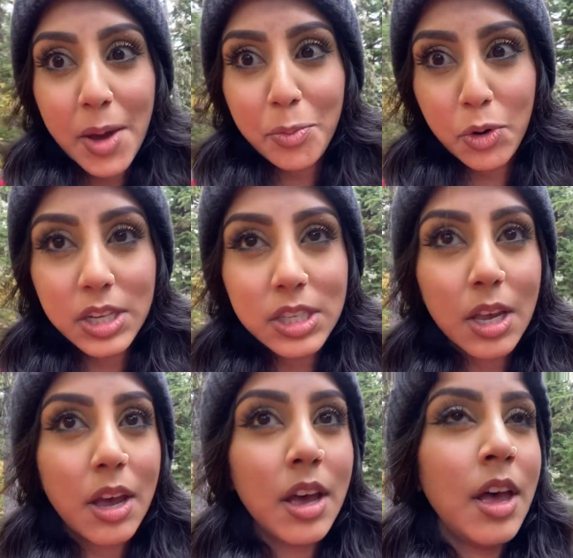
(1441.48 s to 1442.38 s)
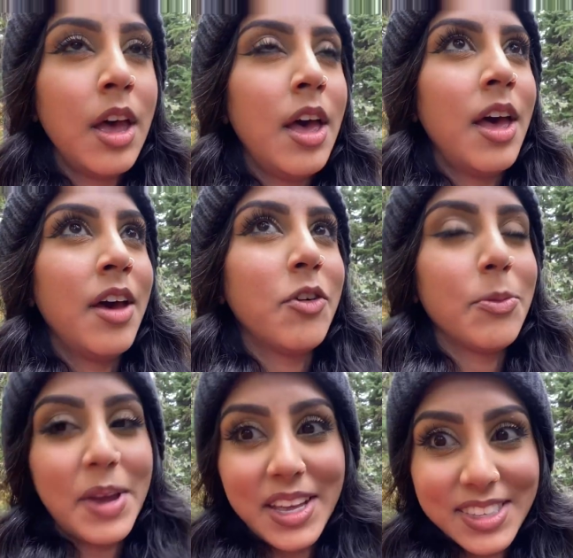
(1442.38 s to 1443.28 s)
up worse for
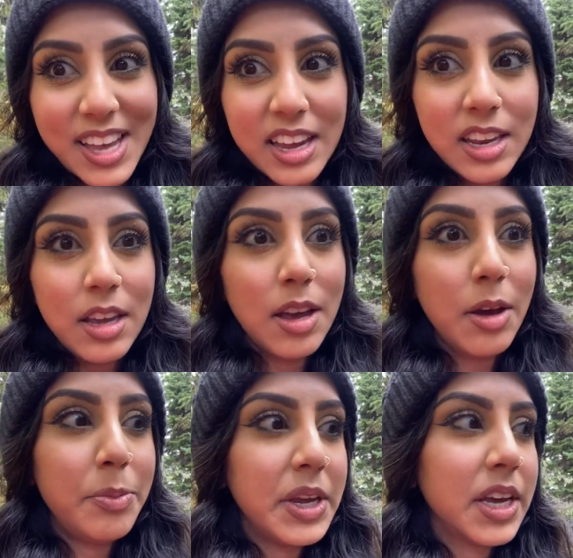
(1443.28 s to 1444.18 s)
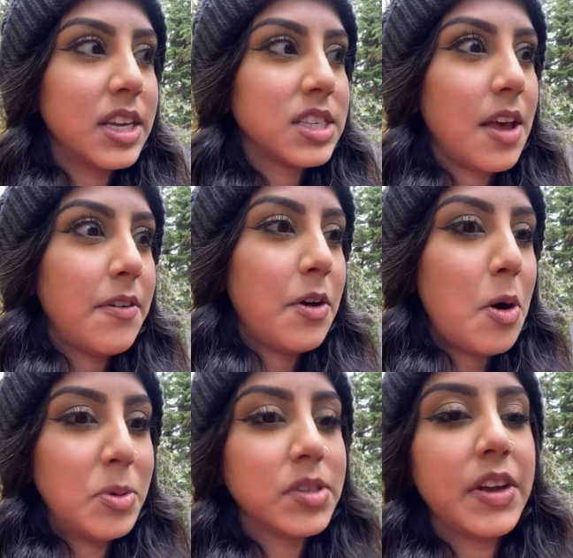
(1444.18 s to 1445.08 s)
my anxiety, because it
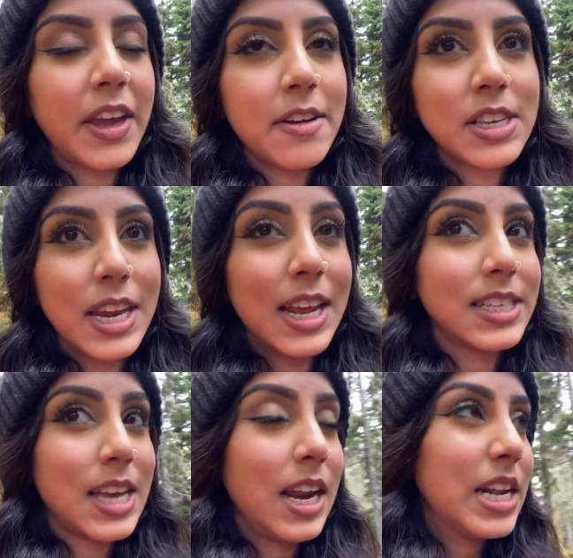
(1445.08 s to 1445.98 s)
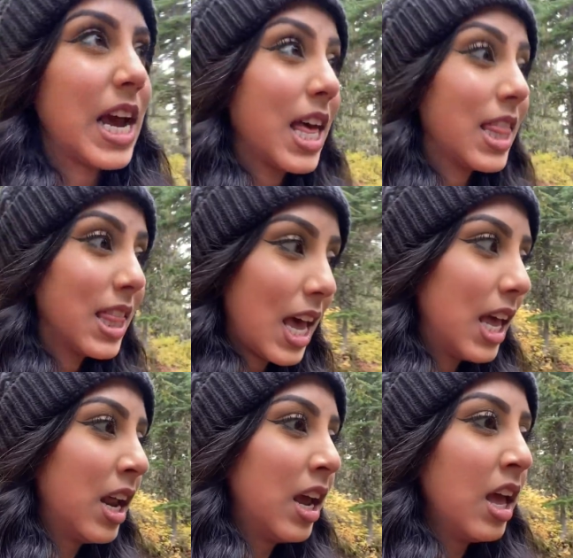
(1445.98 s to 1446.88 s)
almost felt like I was getting an anxiety attack. And
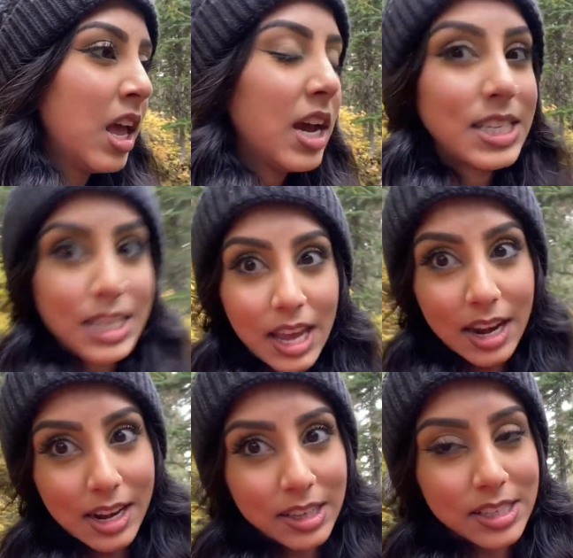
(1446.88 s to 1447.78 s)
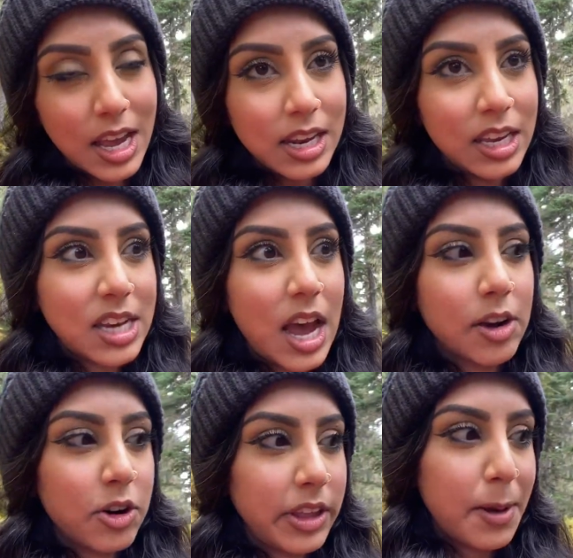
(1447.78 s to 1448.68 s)
then I did get an anxiety
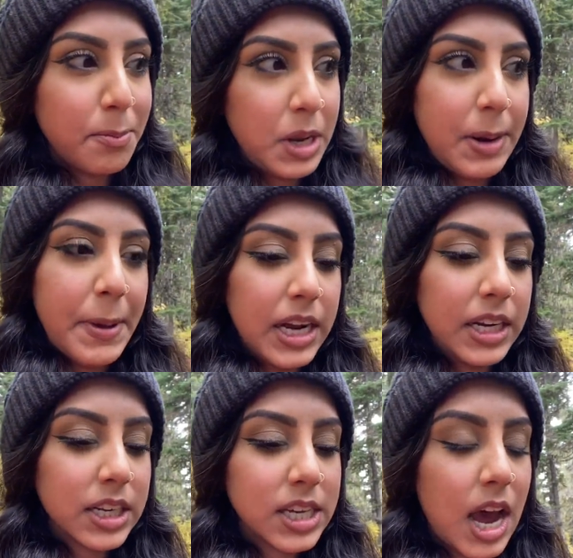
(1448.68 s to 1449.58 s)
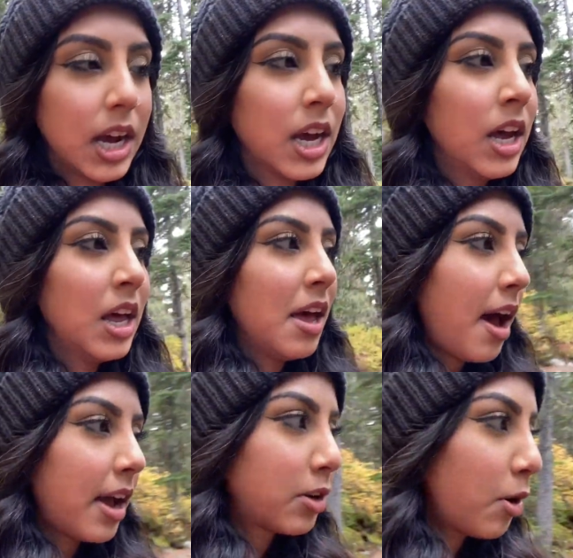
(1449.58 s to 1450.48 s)
attack, or like a mini panic attack.
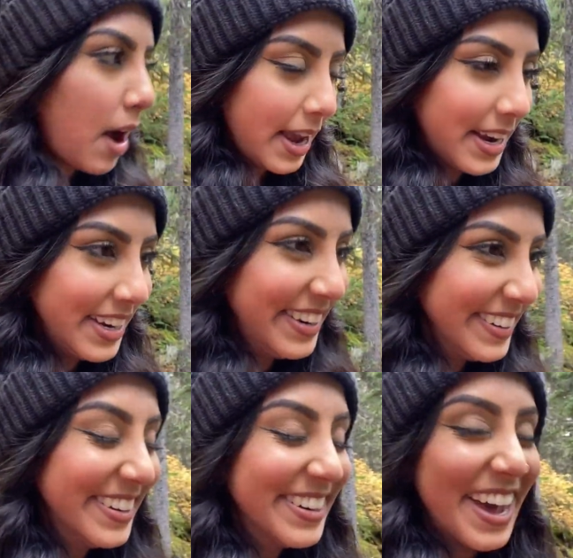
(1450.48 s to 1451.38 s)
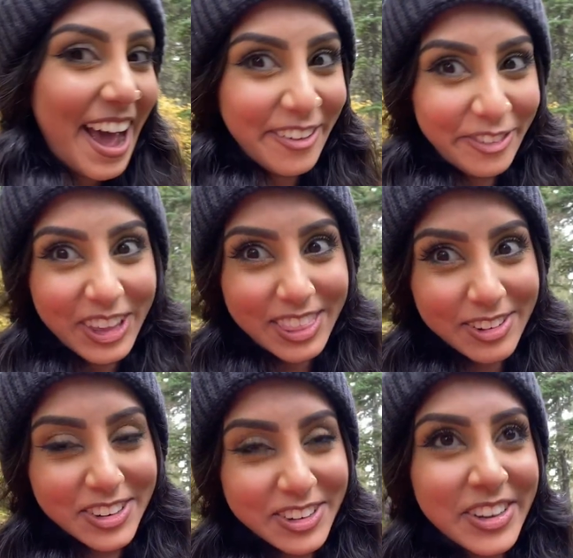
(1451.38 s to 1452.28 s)
I cried halfway
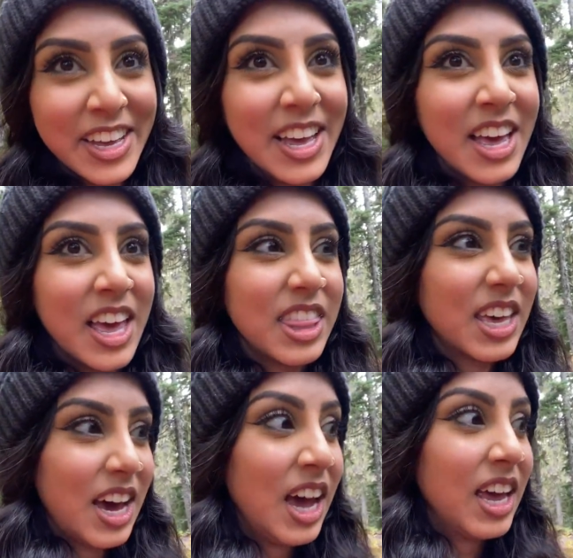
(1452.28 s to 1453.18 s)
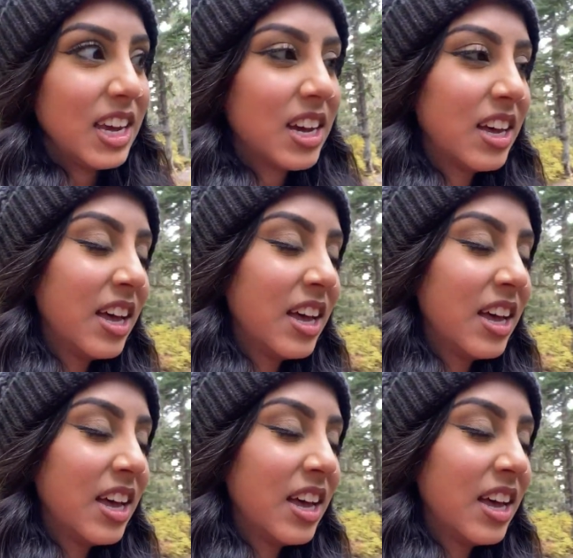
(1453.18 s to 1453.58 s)
through the hike,